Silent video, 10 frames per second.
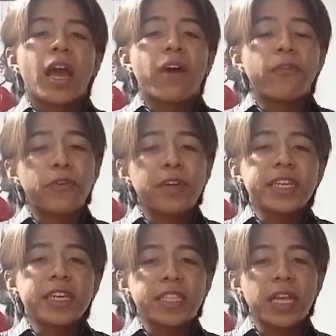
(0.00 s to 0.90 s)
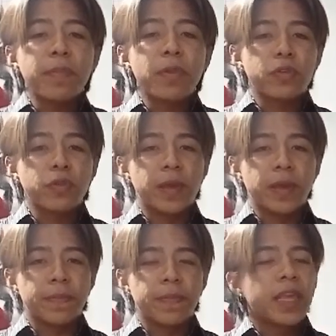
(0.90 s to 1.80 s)
A phrase example could be:
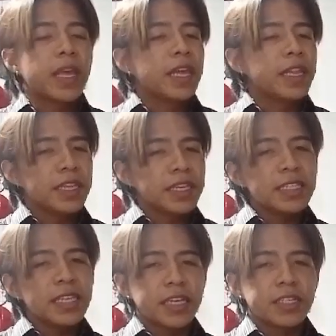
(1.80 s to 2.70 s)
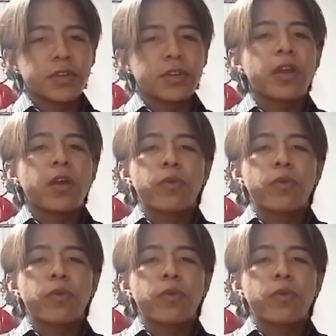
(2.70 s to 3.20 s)
in this section,